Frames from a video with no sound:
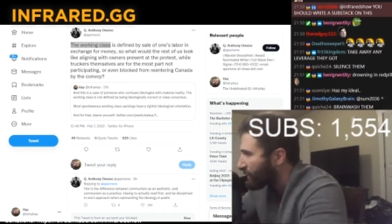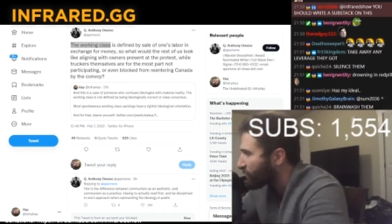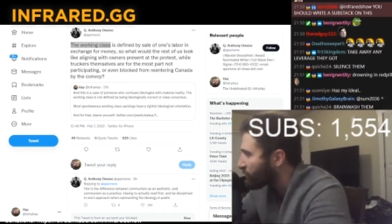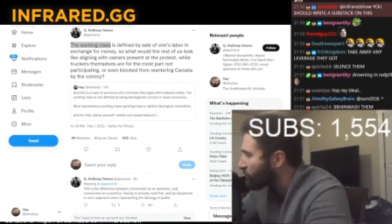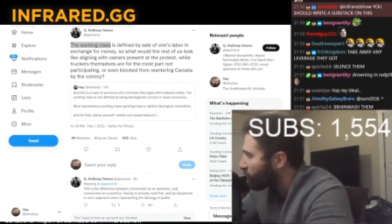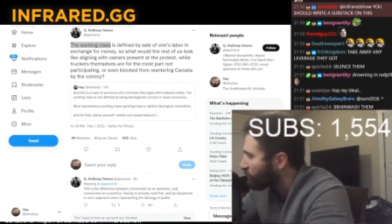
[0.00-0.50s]
this
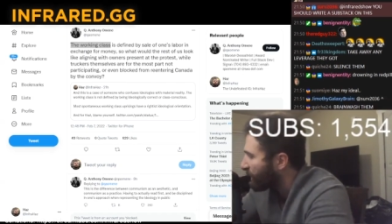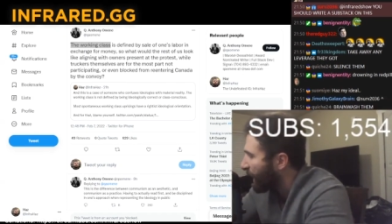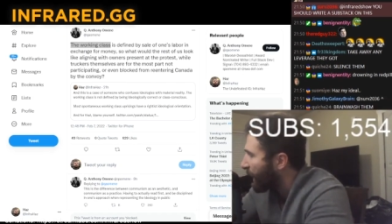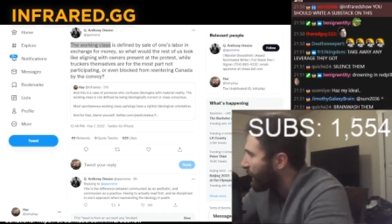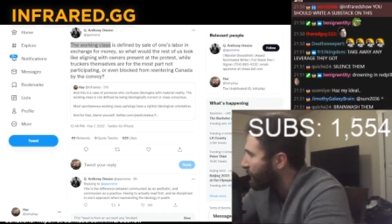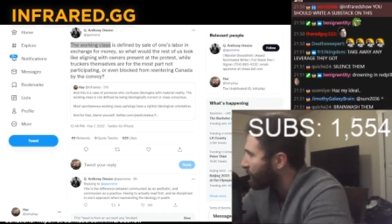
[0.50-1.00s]
is their
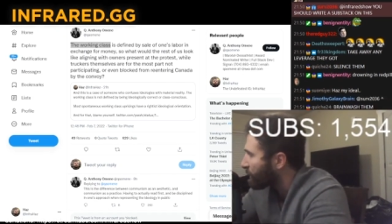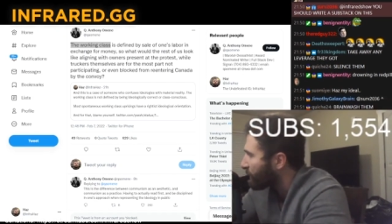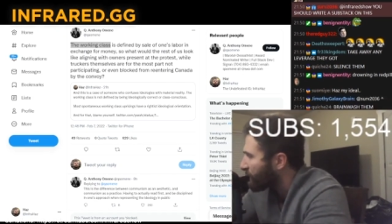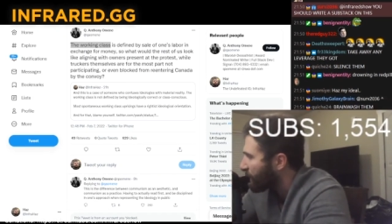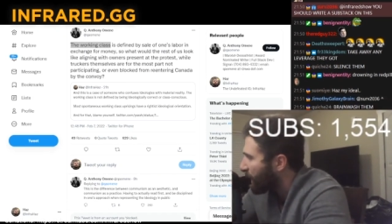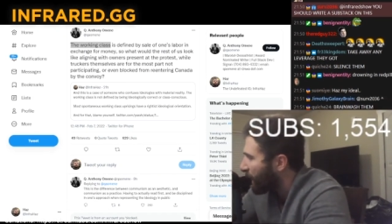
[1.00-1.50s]
plan
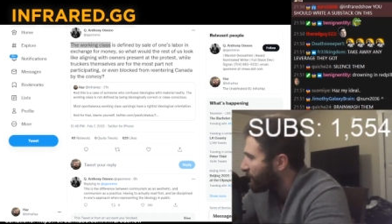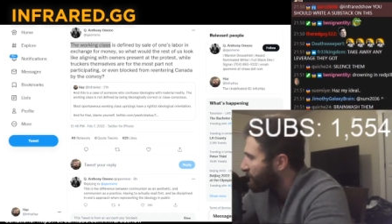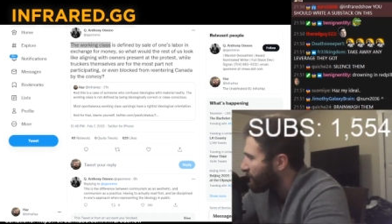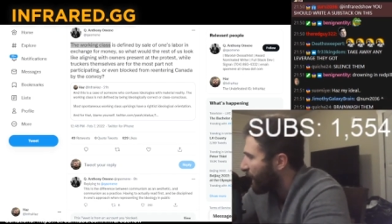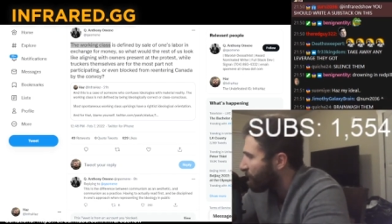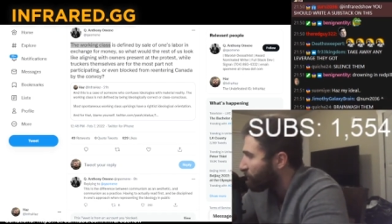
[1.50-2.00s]
that they got
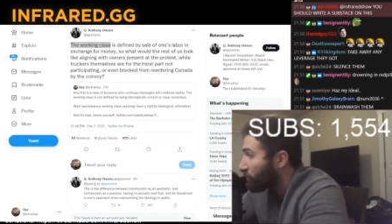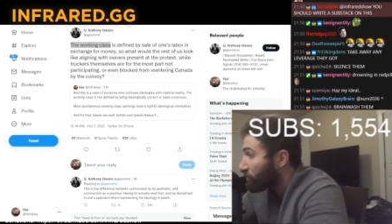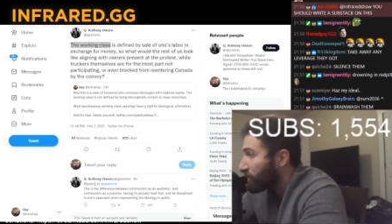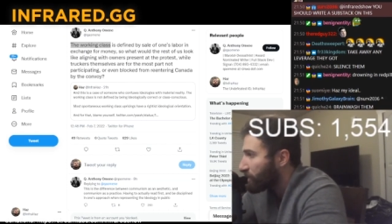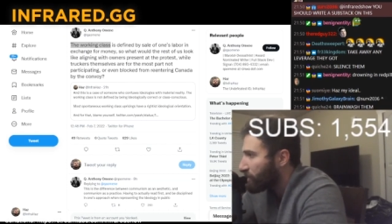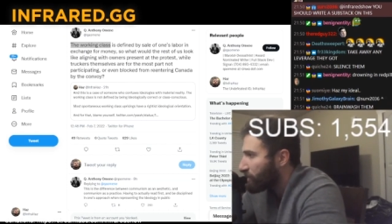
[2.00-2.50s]
at
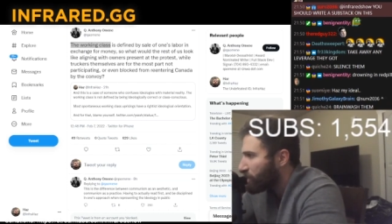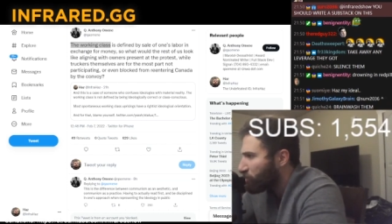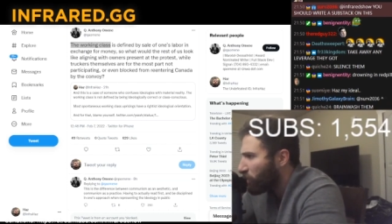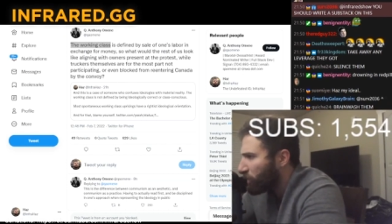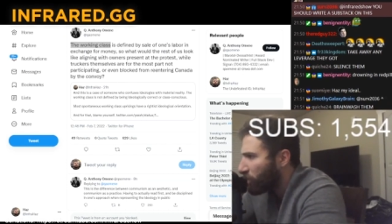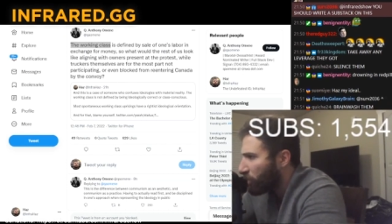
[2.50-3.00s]
Davos, and it's, it's
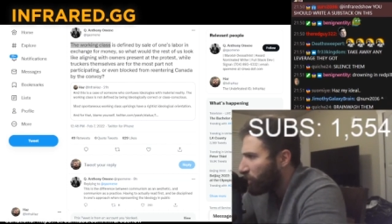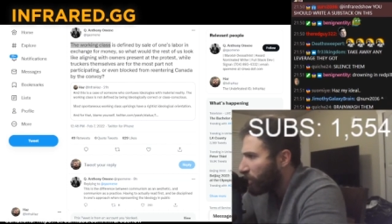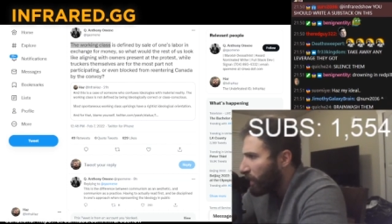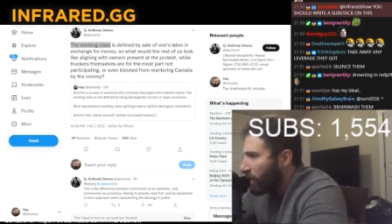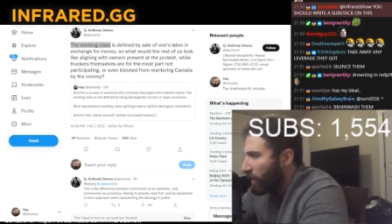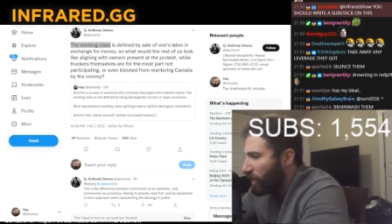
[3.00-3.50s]
what they're
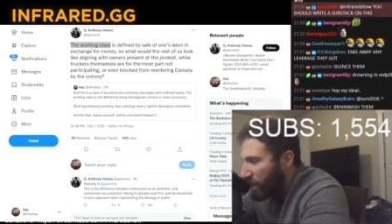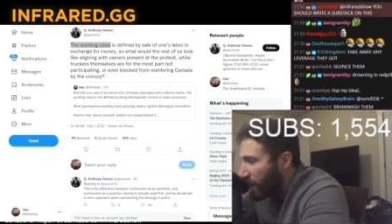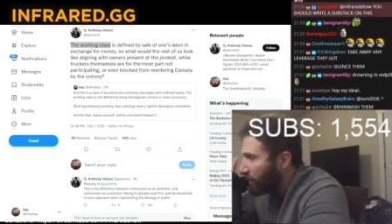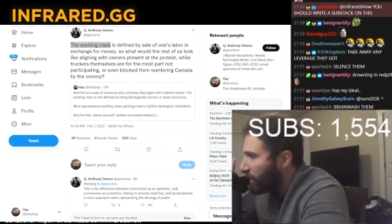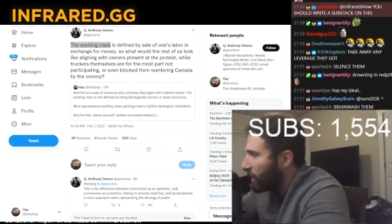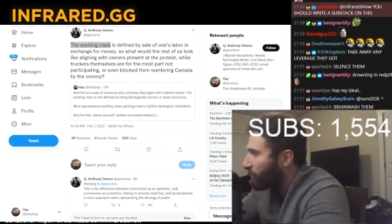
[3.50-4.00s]

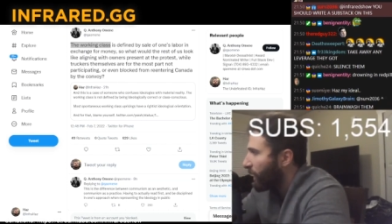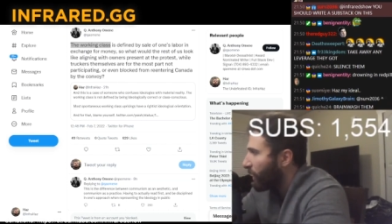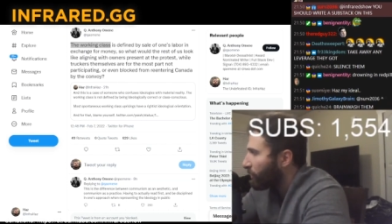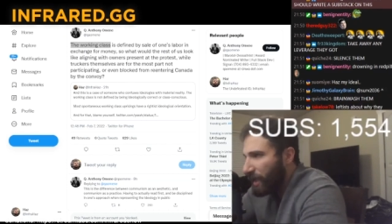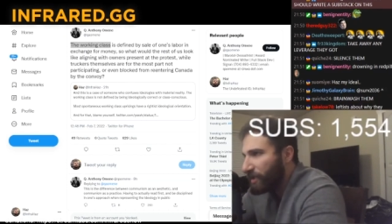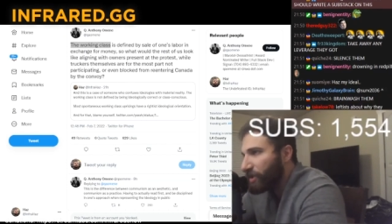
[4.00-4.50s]
thinking
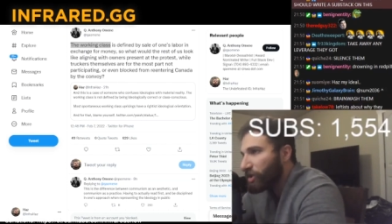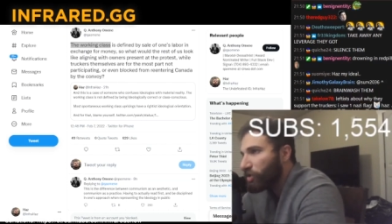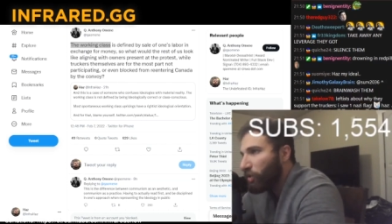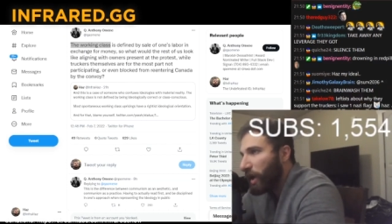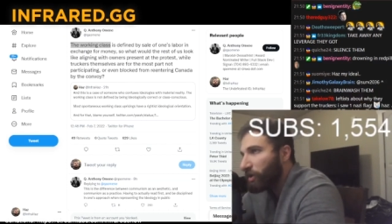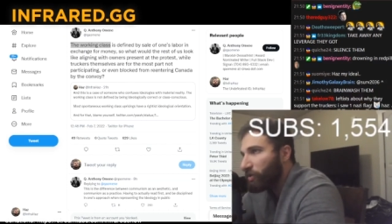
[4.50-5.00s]
about, is this
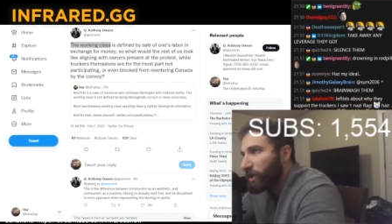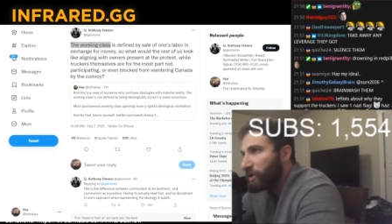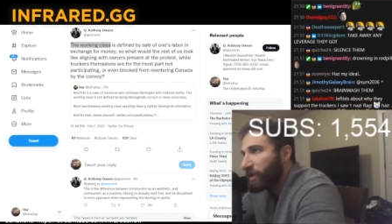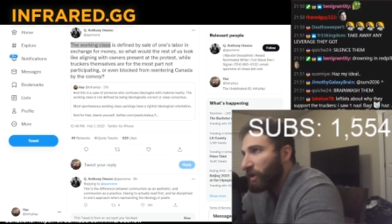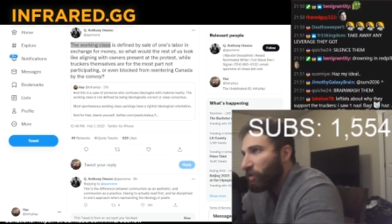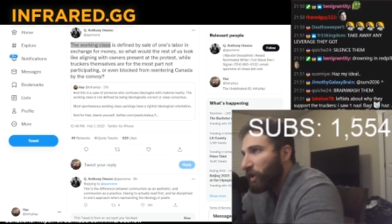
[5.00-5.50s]
great
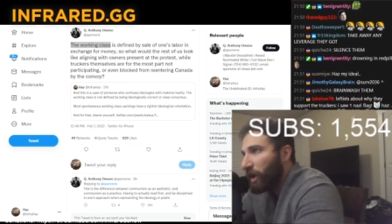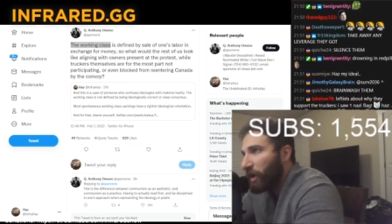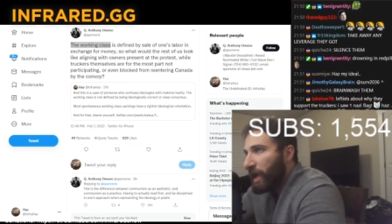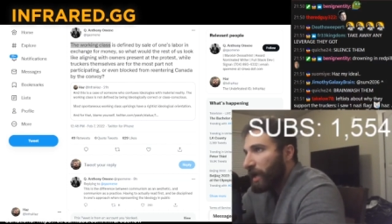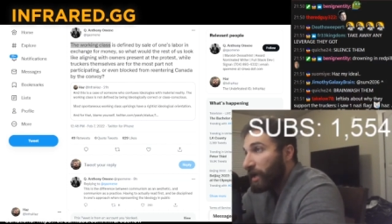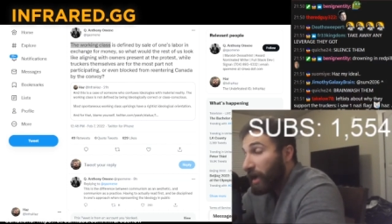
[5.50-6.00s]
reset
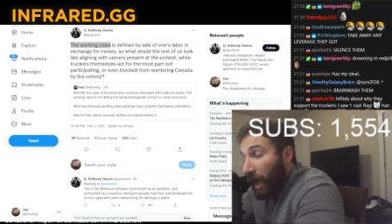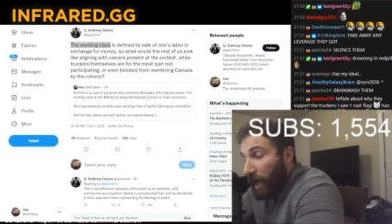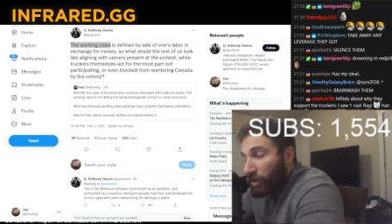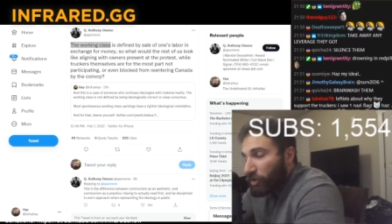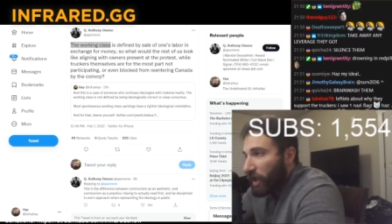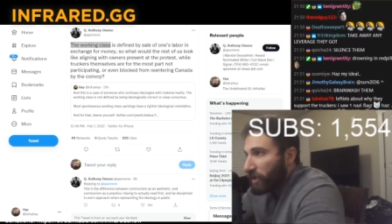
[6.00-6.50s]
where, in
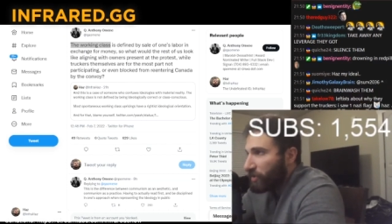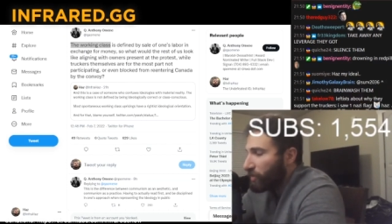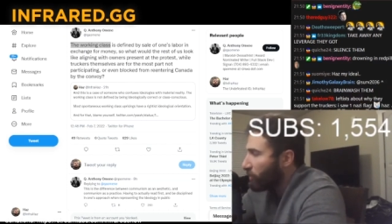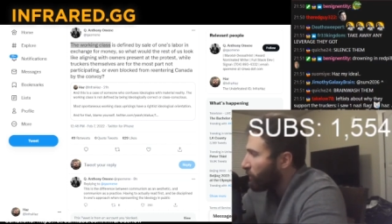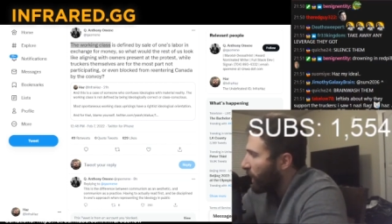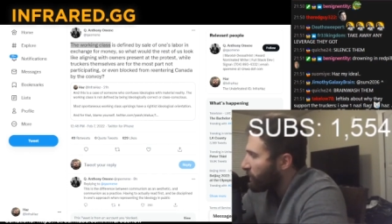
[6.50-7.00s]
contrast to
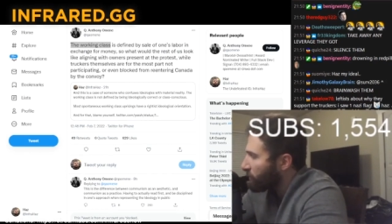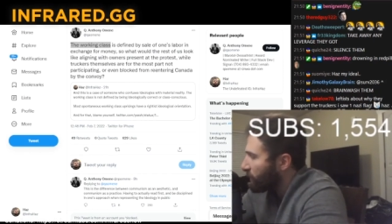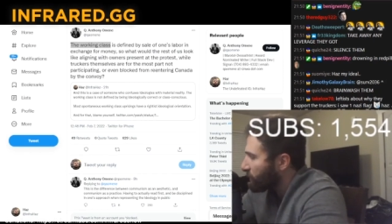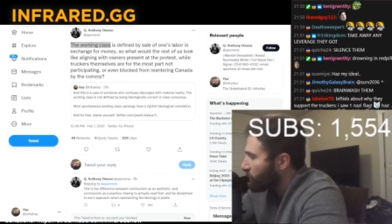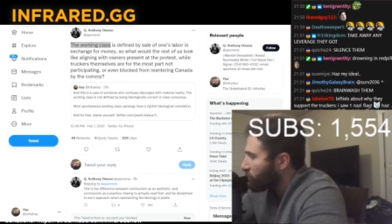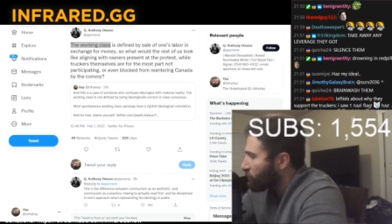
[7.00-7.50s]
the crash of
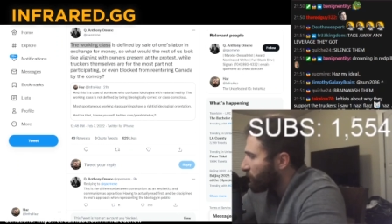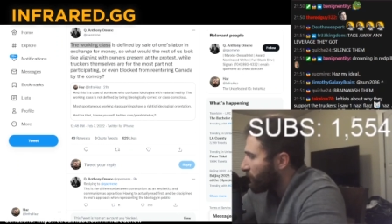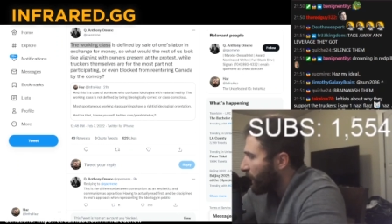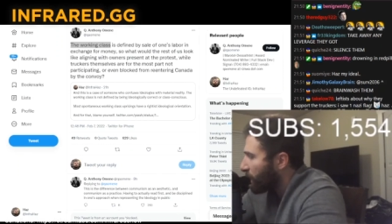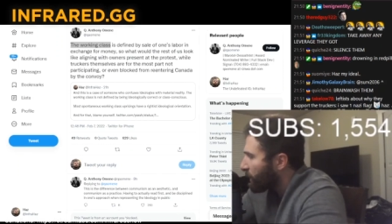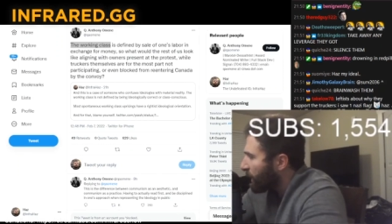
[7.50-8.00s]

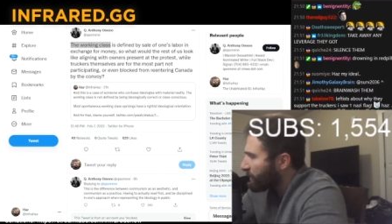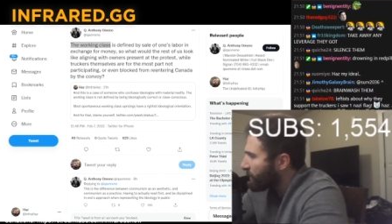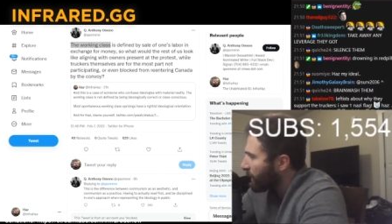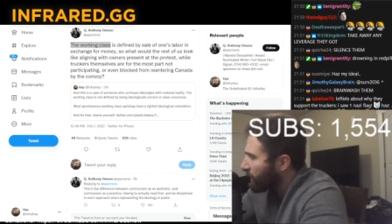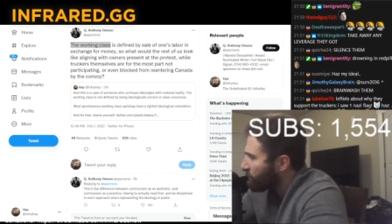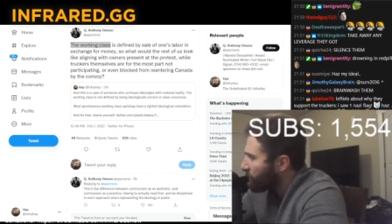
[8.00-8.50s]
1929, it's
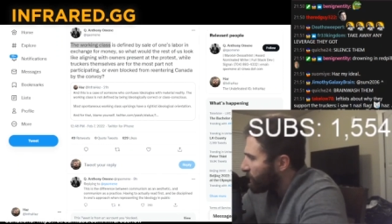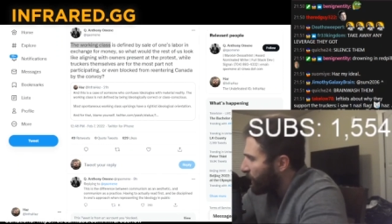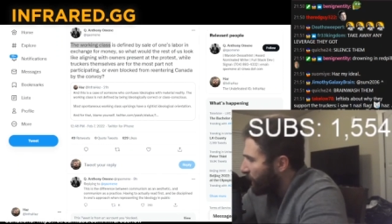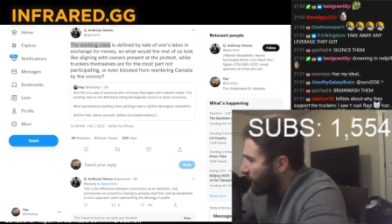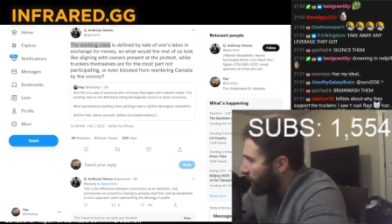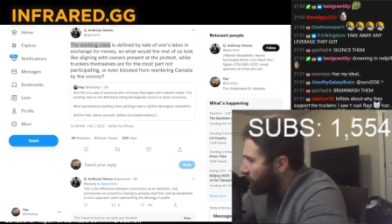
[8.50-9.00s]
not going to be
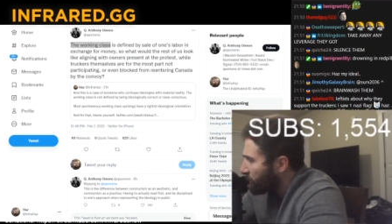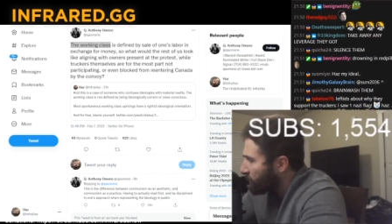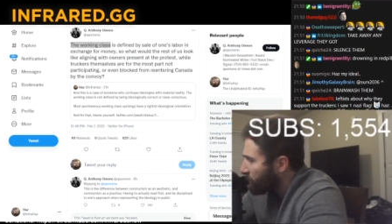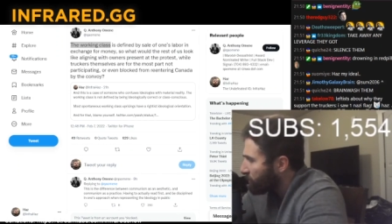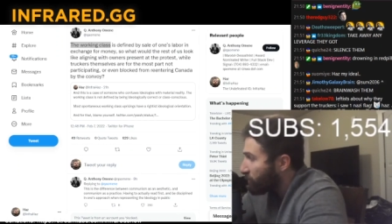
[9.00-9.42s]
chaos.